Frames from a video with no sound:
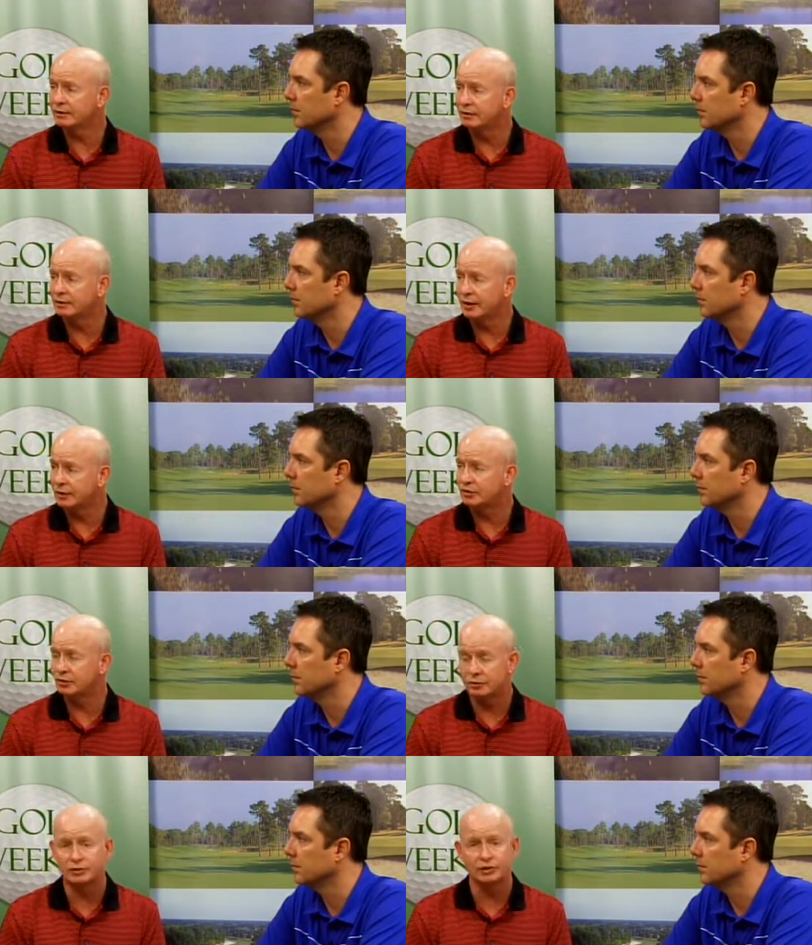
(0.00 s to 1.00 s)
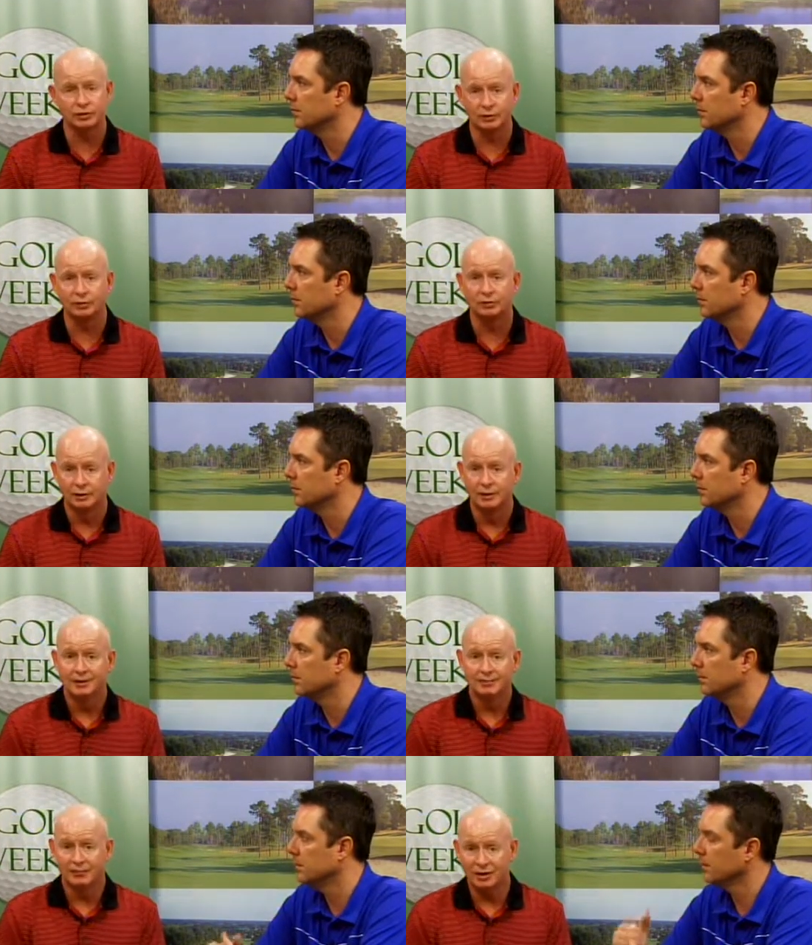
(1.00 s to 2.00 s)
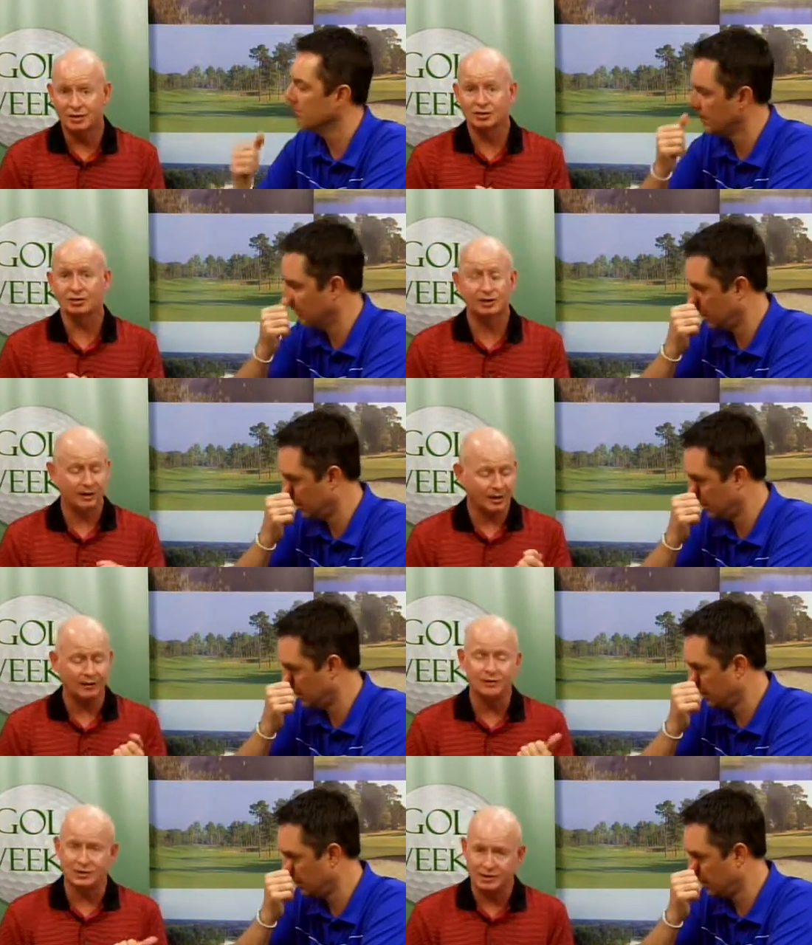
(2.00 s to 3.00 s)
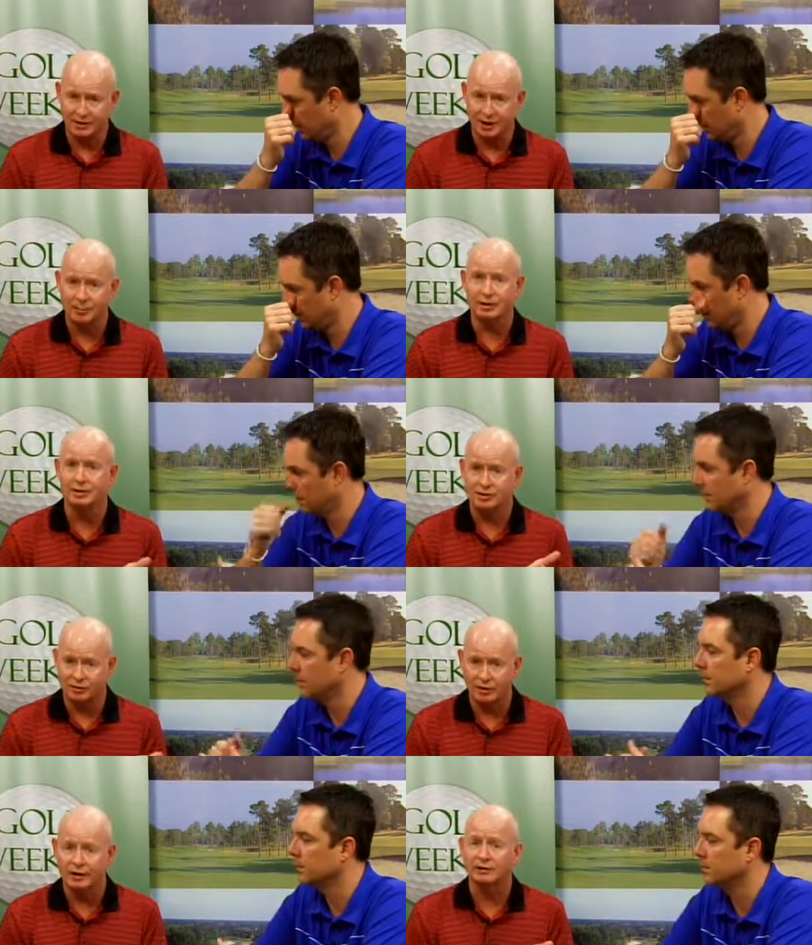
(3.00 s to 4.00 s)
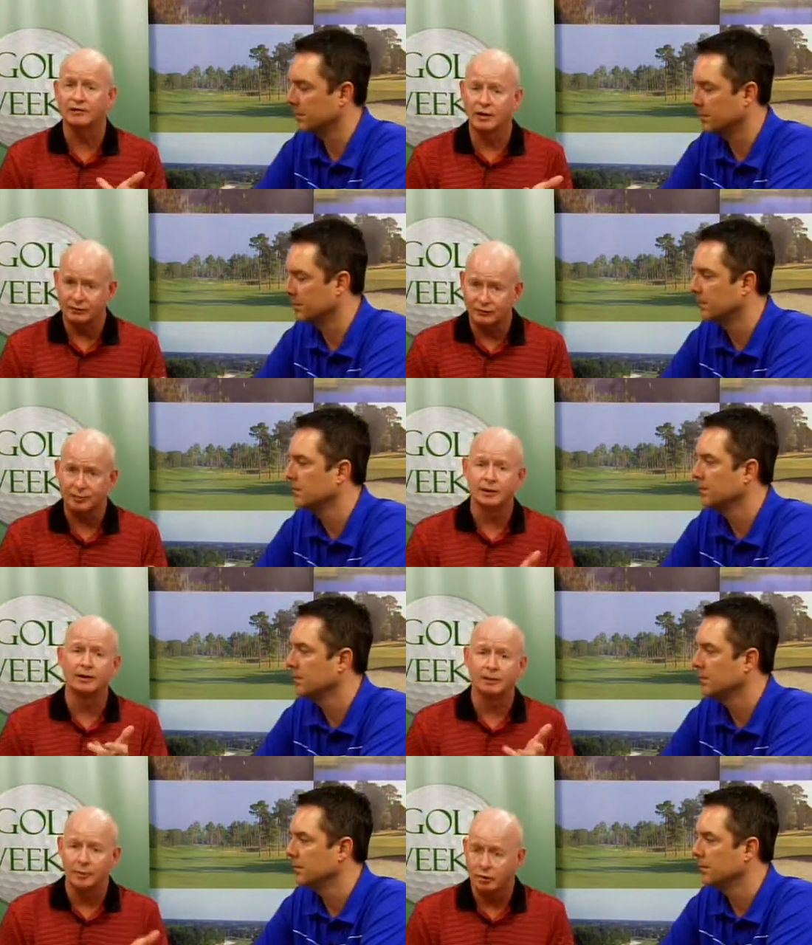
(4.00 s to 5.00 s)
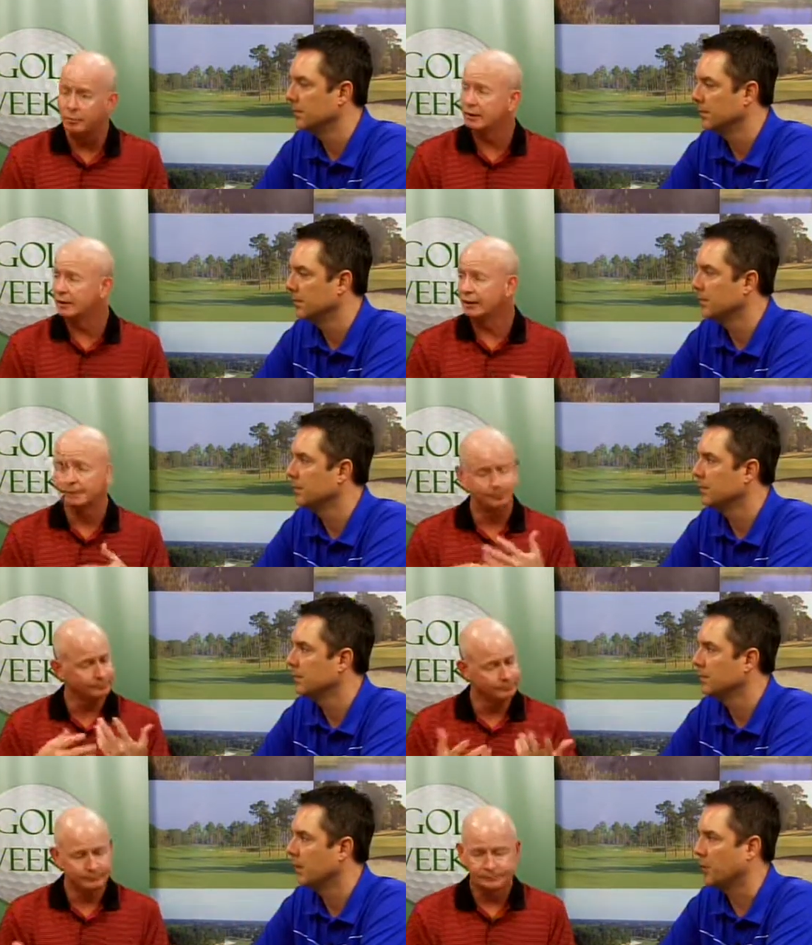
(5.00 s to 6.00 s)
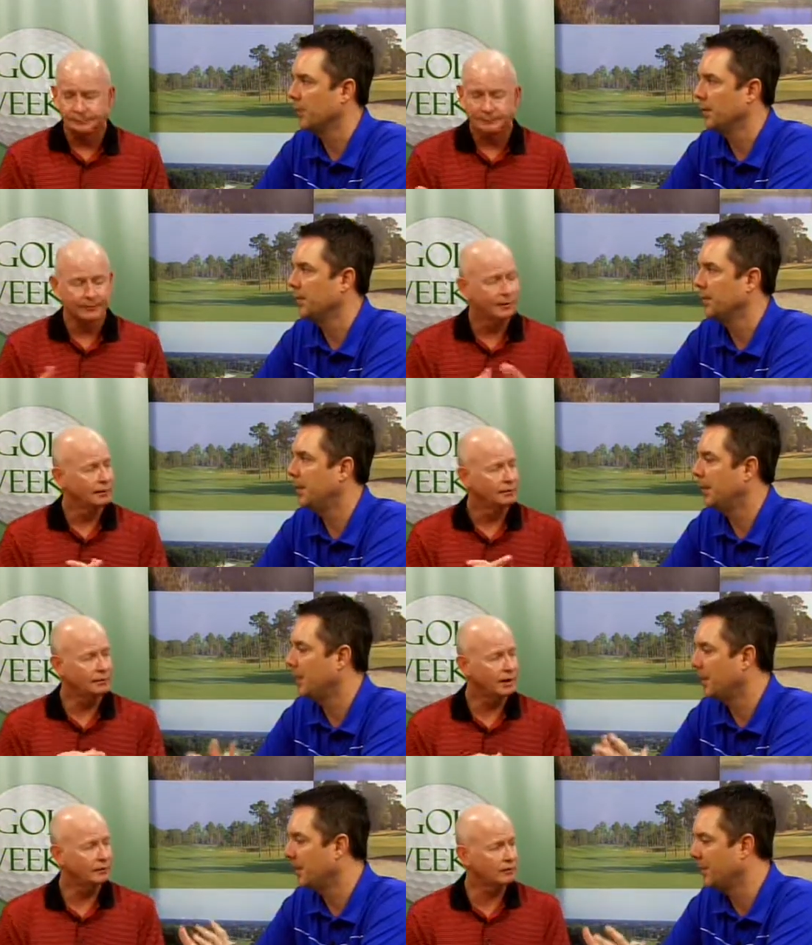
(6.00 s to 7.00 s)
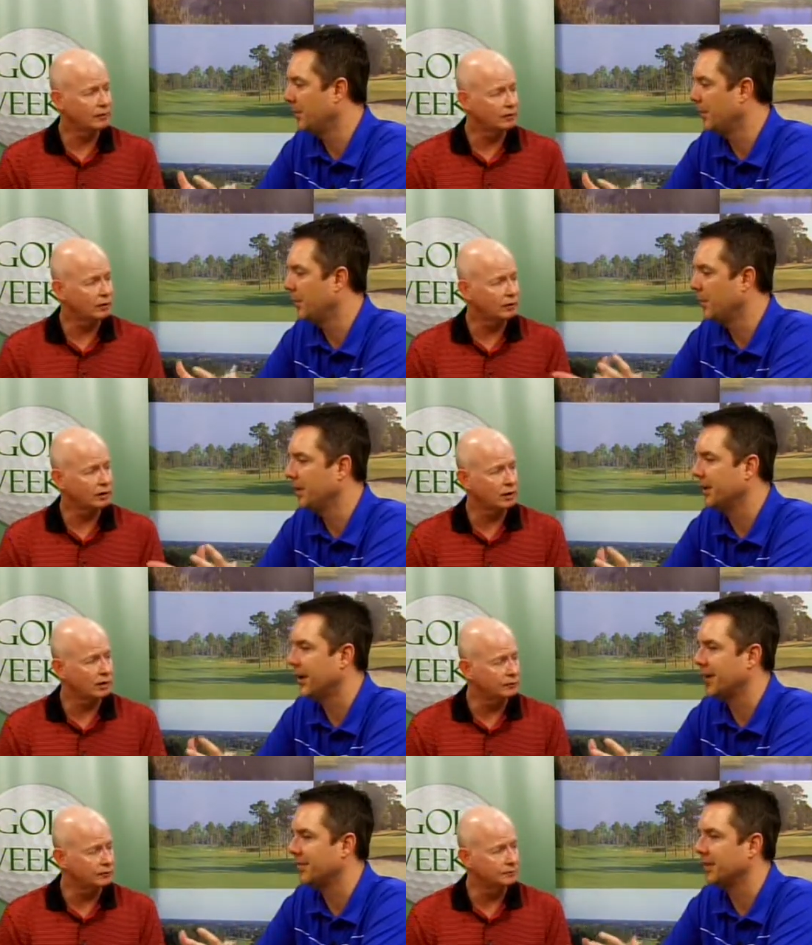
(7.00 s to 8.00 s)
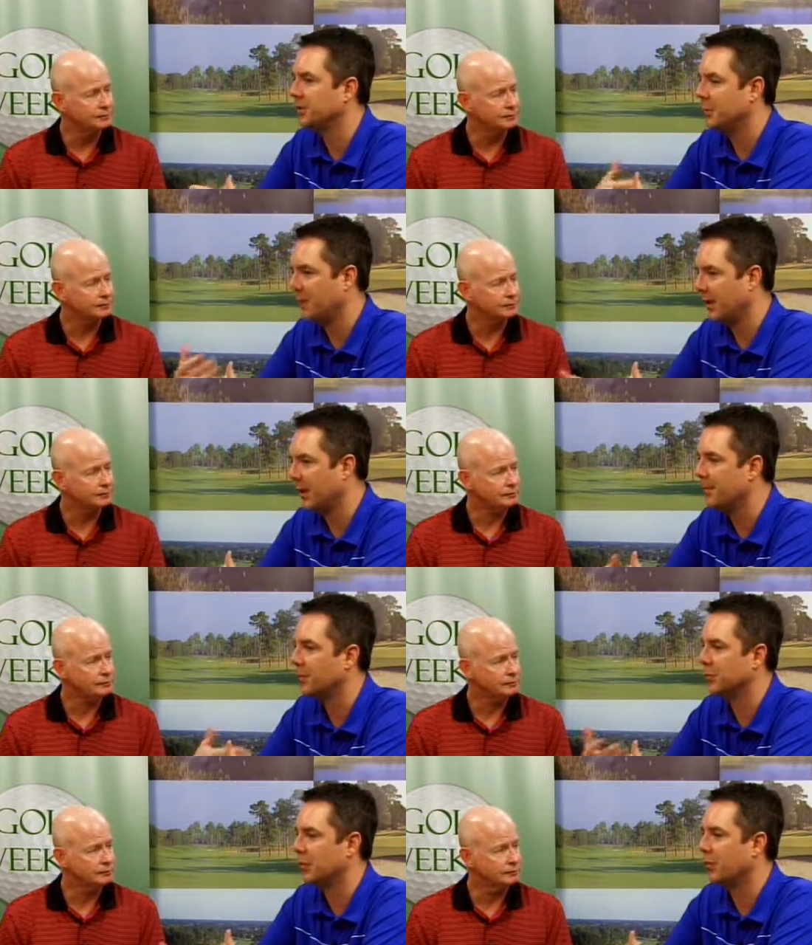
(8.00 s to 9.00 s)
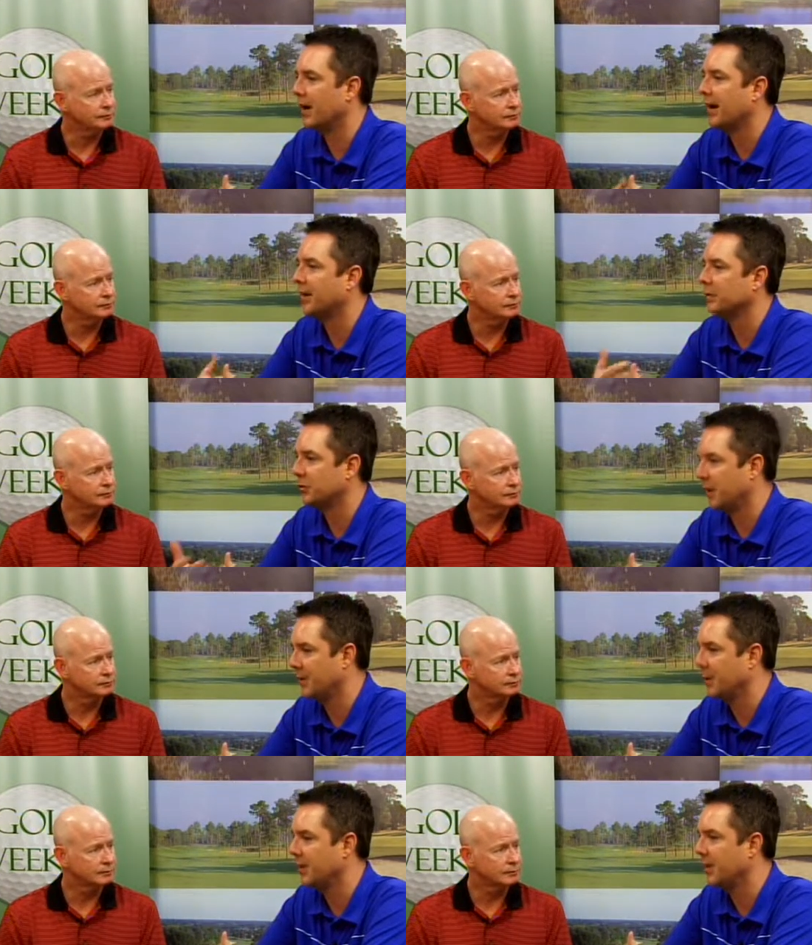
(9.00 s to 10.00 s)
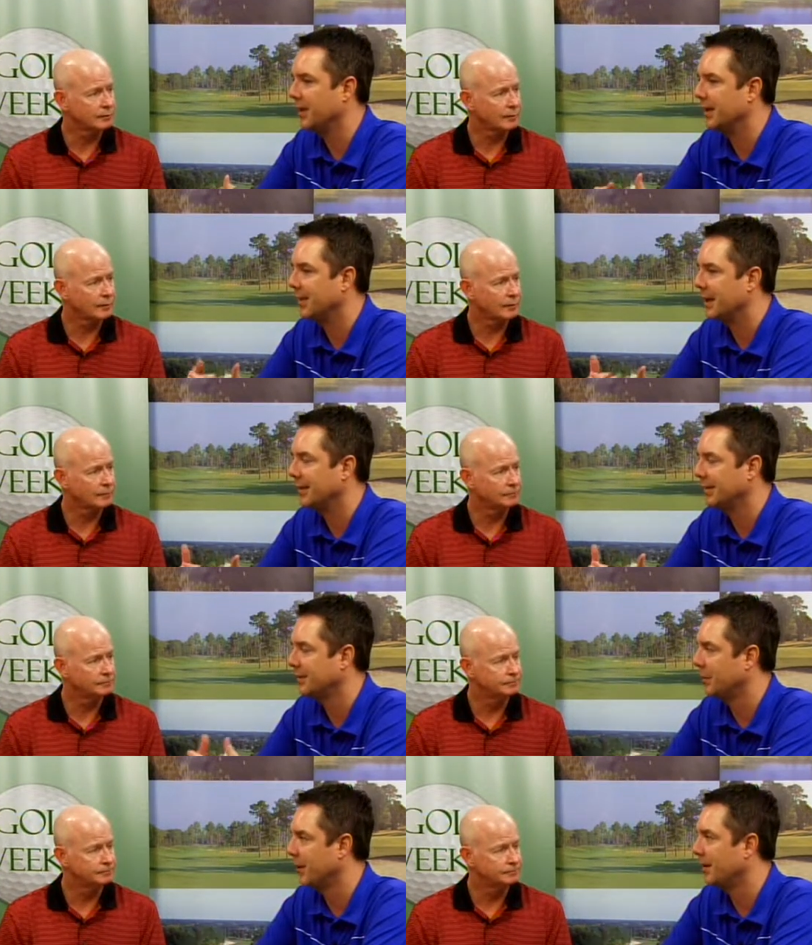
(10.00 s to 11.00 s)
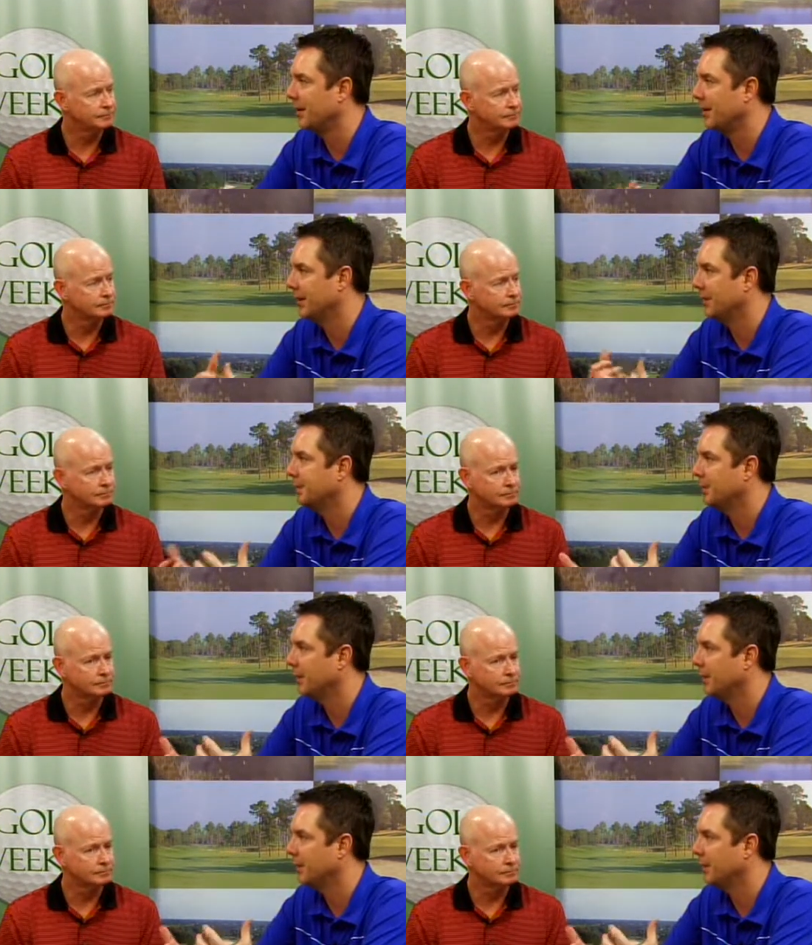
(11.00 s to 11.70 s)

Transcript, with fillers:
Speaker 1: that they do to make sure that they have good stamina, strength, flexibility, mobility,
Speaker 2: because people, people don't people don't right realize that as you play multiple rounds throughout the week, I mean, it takes a wear. I mean, it takes a